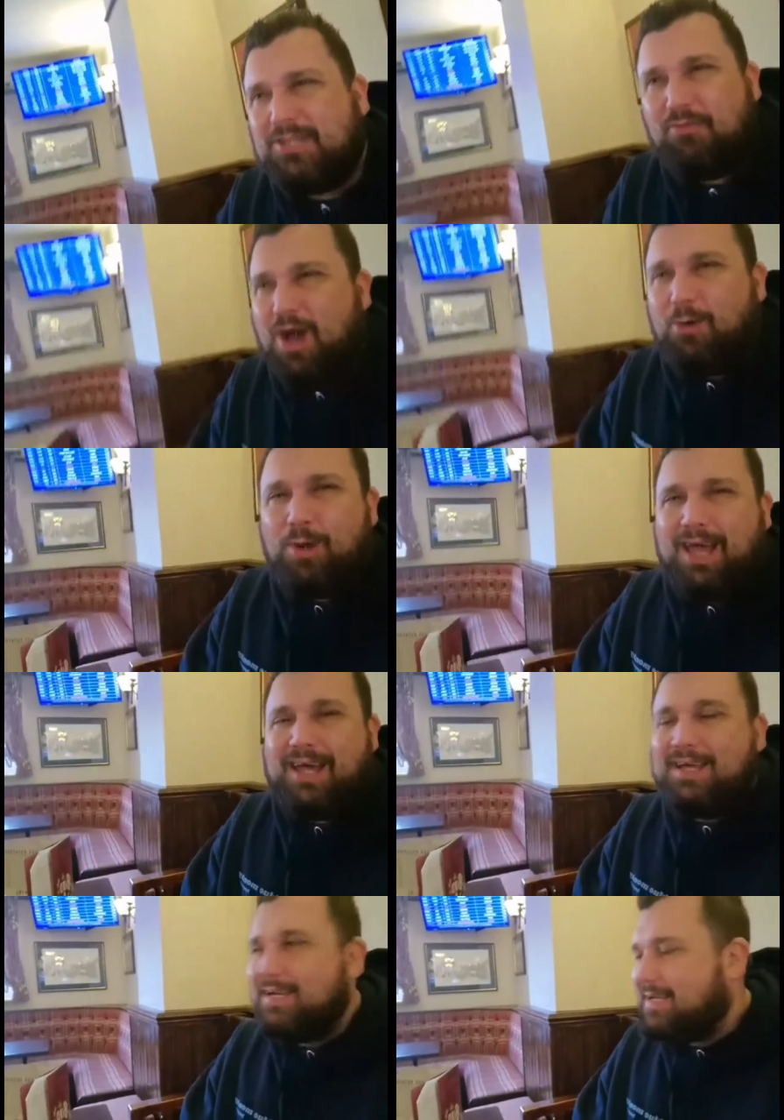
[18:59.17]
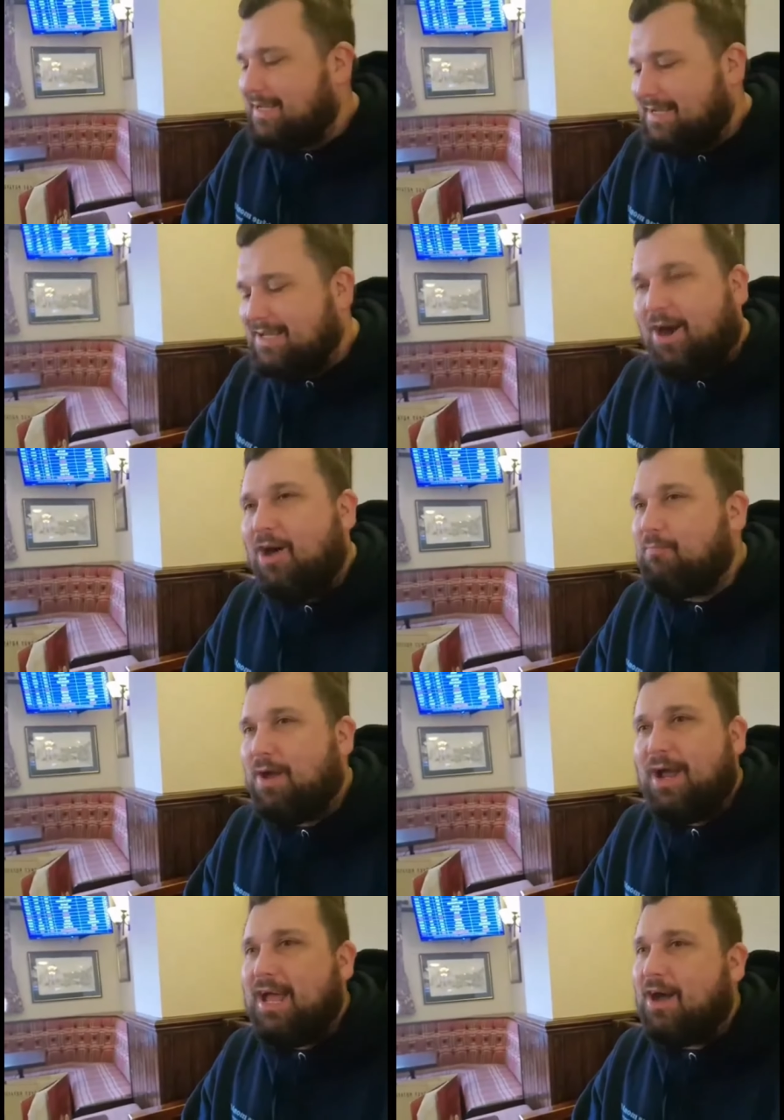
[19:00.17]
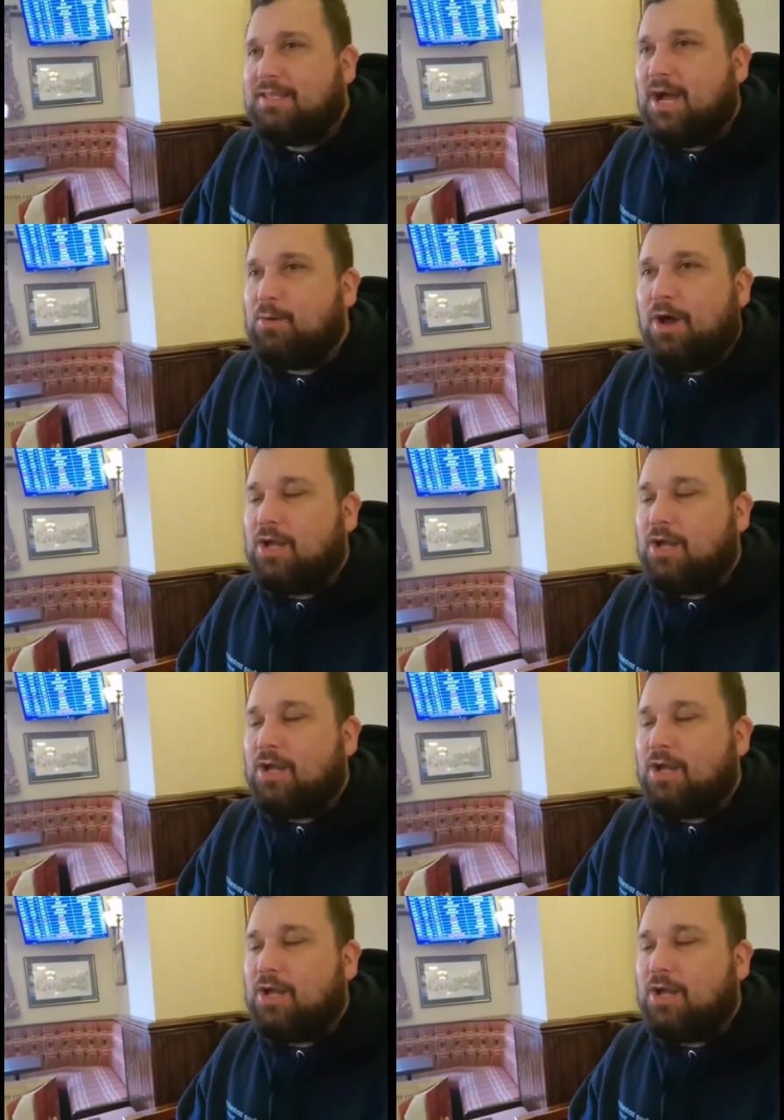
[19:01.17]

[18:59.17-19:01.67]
It's a roll, yeah. I I, I don't.